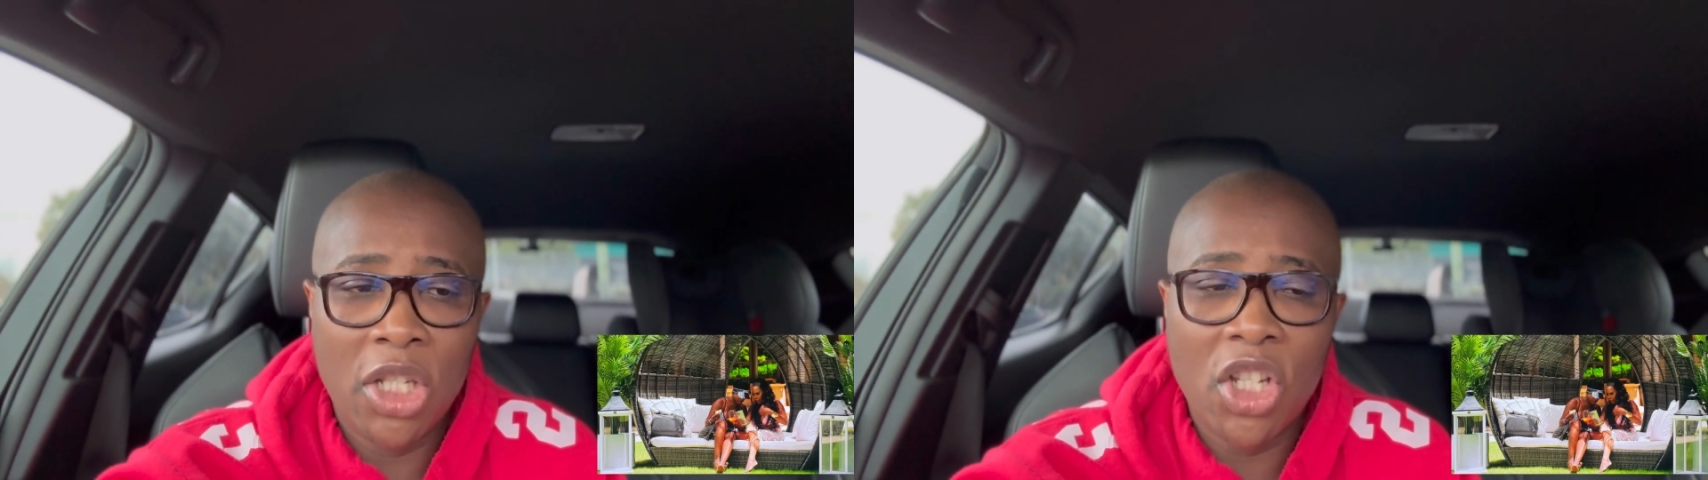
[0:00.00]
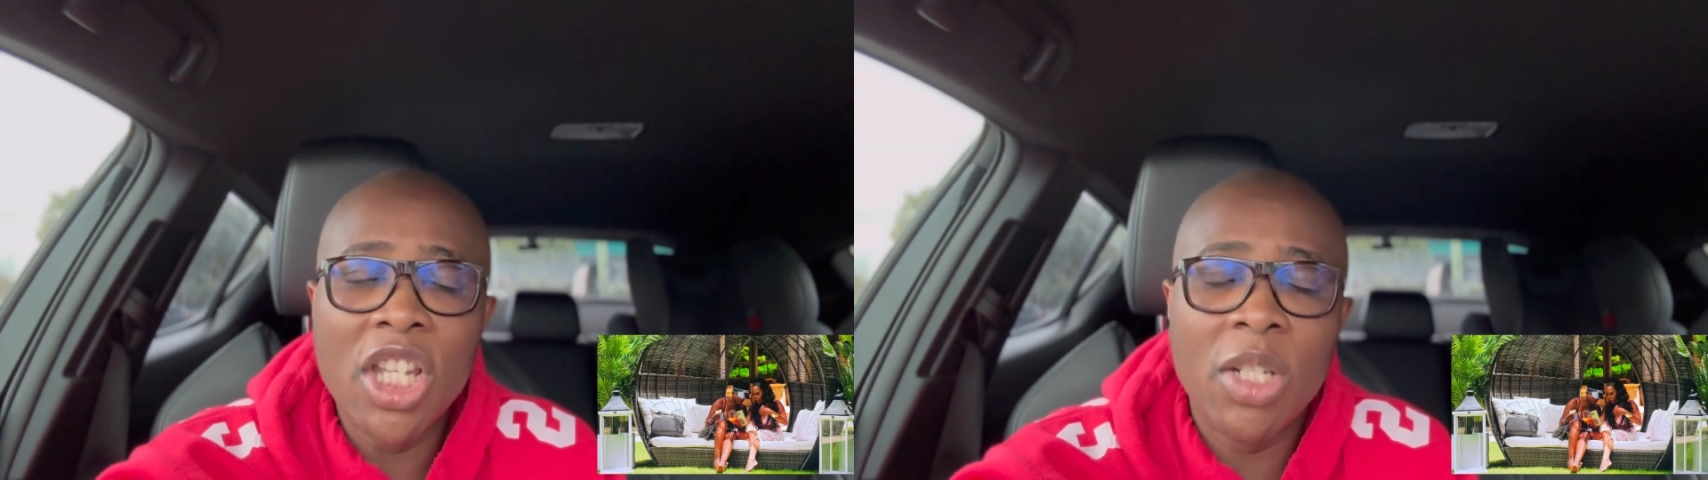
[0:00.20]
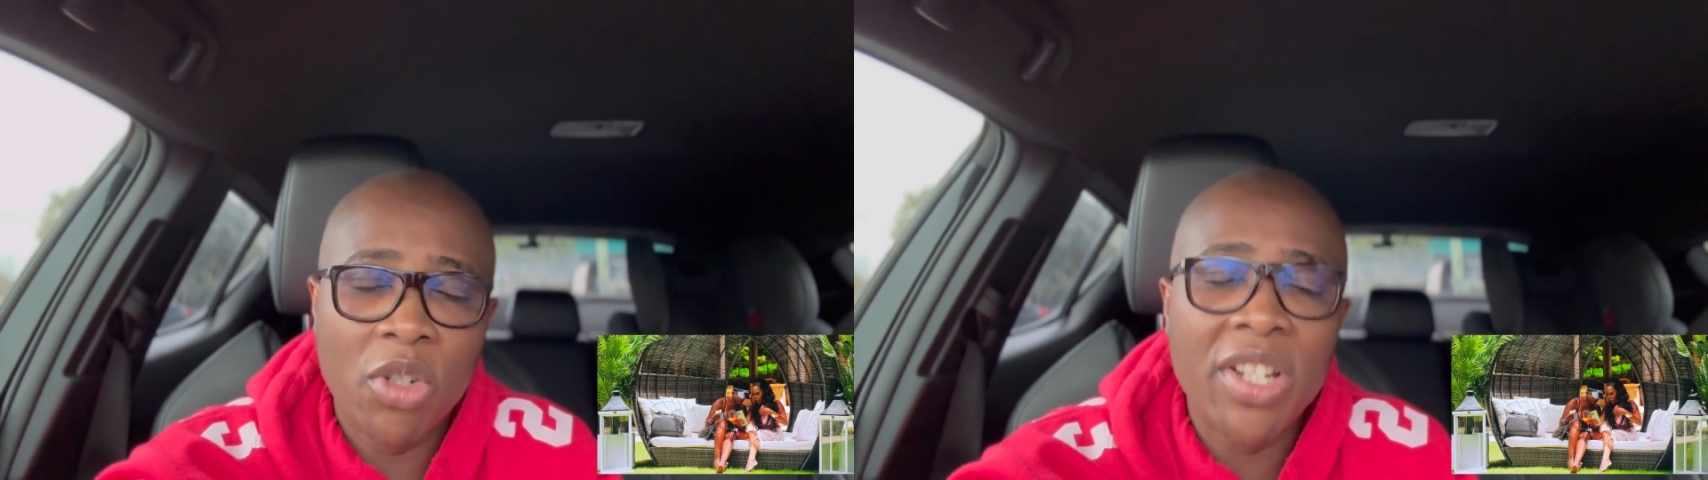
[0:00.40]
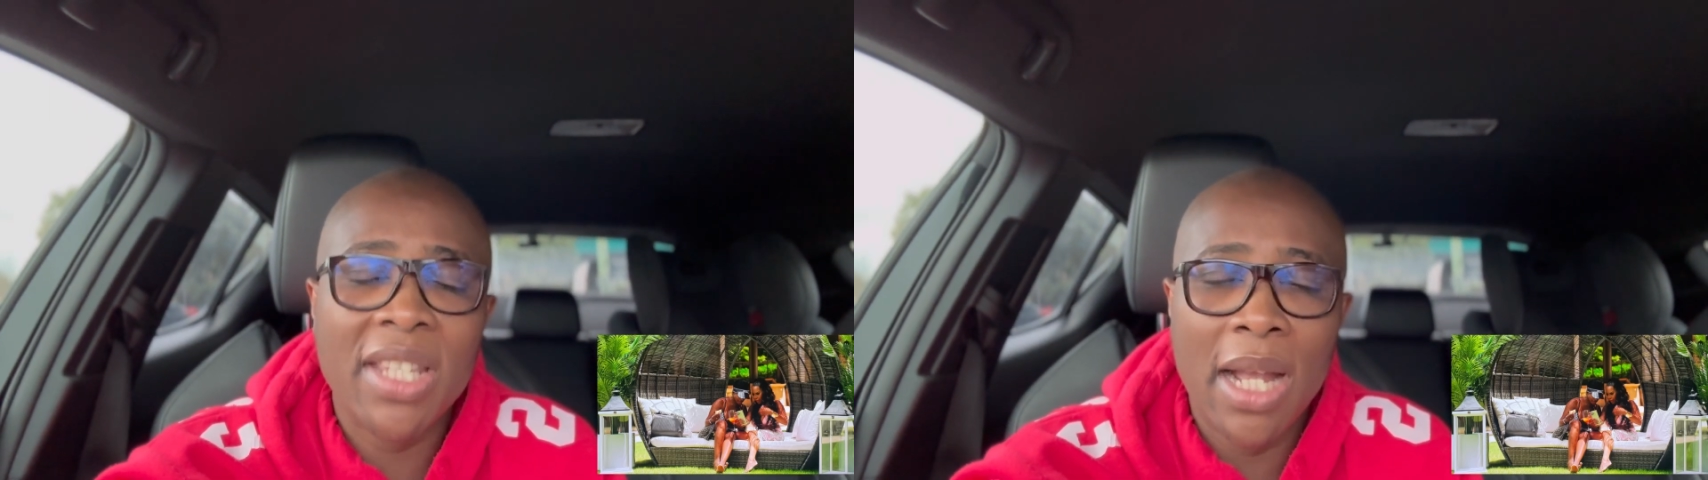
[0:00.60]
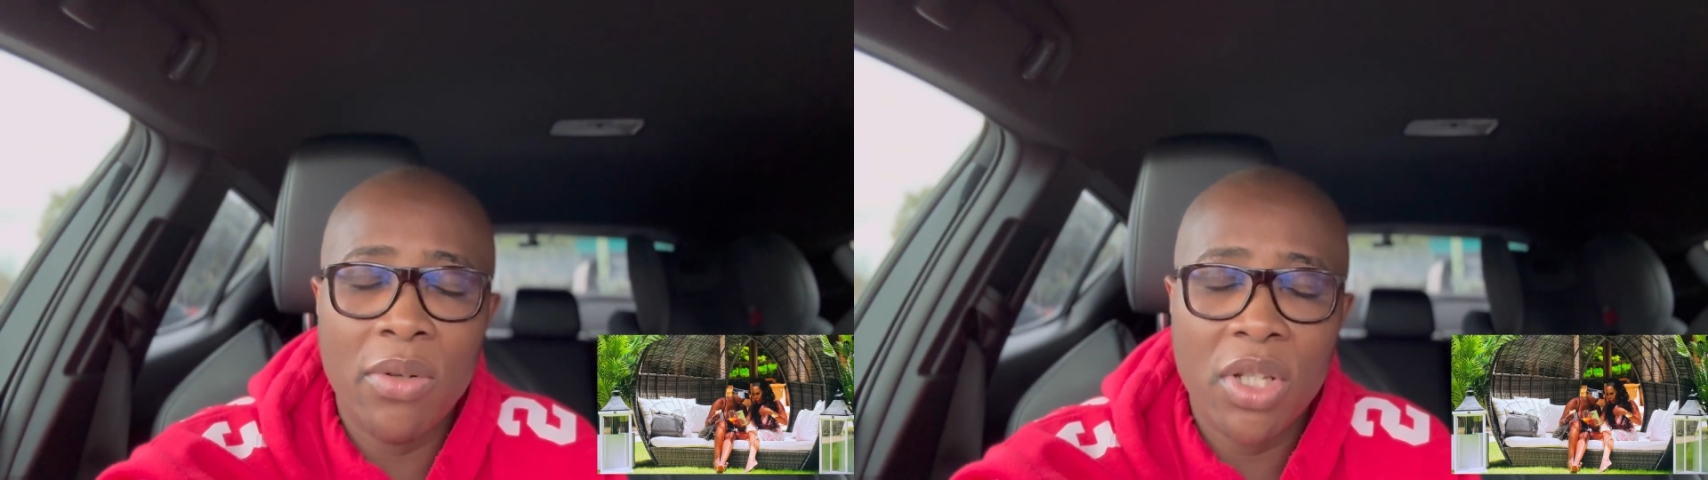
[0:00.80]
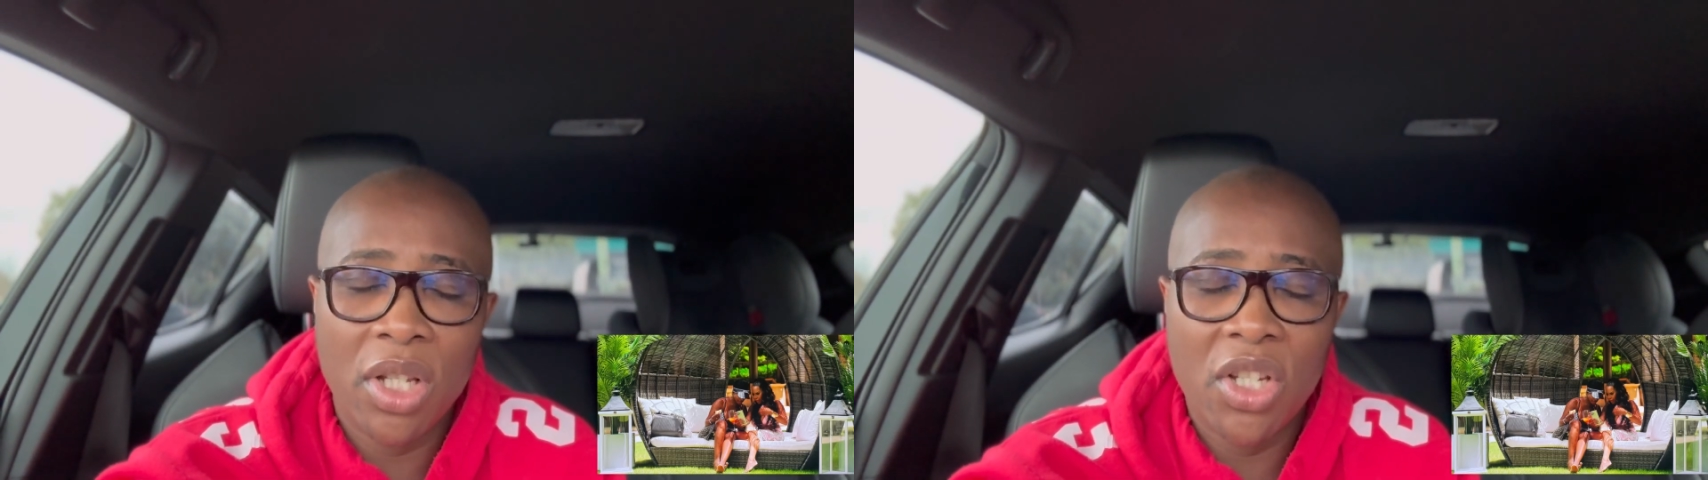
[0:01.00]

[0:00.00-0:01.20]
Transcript: she's stressed out.